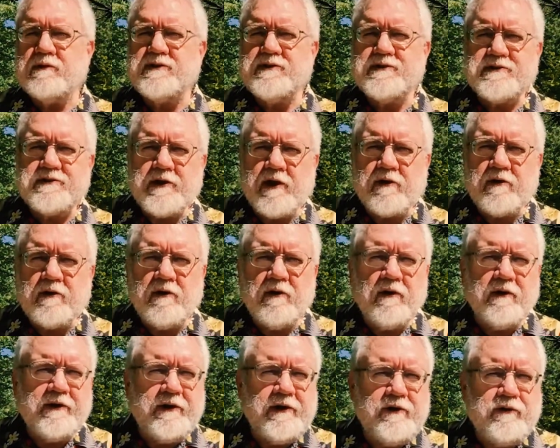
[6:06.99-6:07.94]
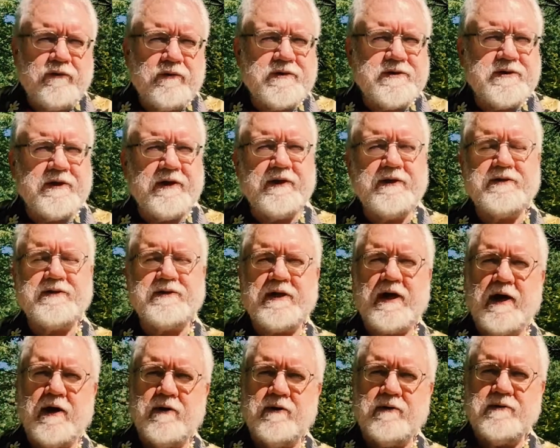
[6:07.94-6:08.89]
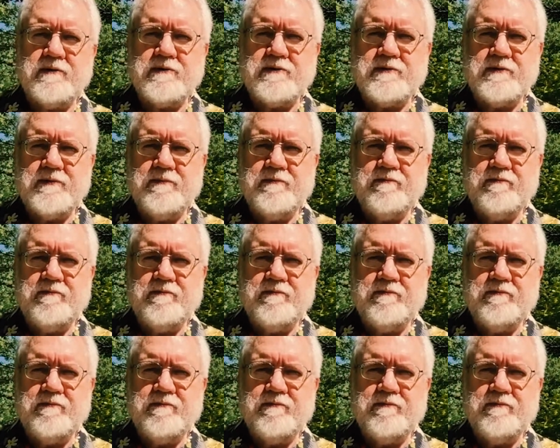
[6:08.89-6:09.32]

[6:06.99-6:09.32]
subtle, interesting sounds.